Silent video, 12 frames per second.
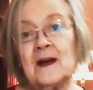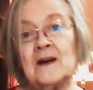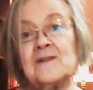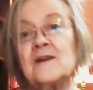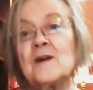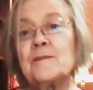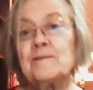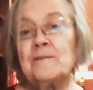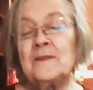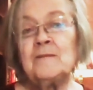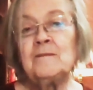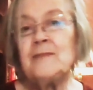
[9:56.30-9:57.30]
there are
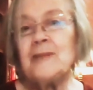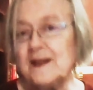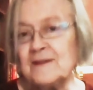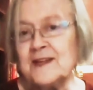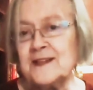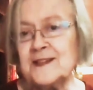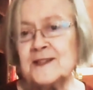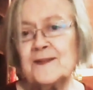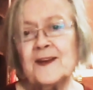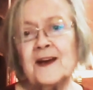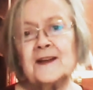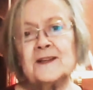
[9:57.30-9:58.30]
many reasons
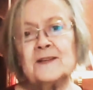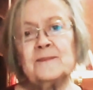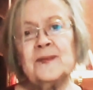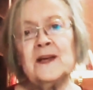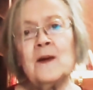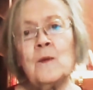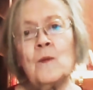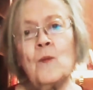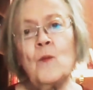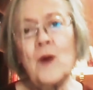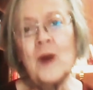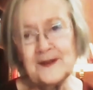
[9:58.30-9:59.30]
for that, but
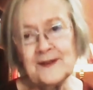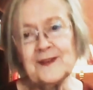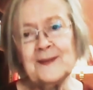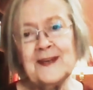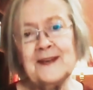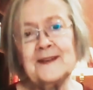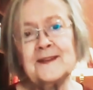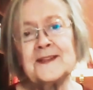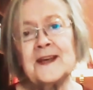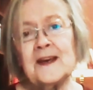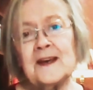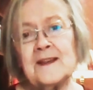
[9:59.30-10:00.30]
one of them is
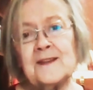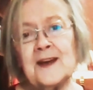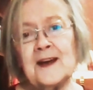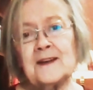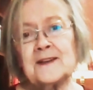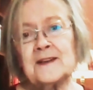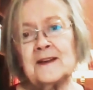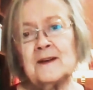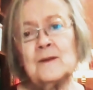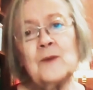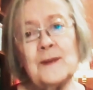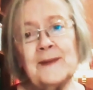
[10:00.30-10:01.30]
that
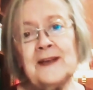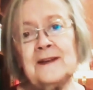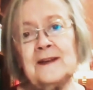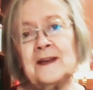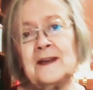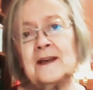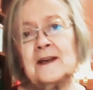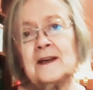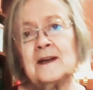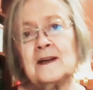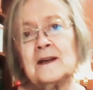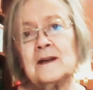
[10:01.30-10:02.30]
women
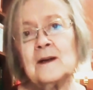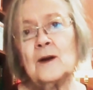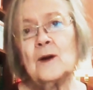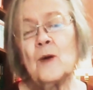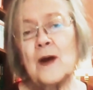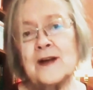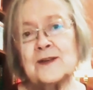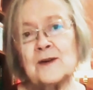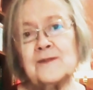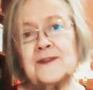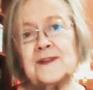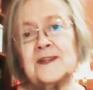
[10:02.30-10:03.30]
quite often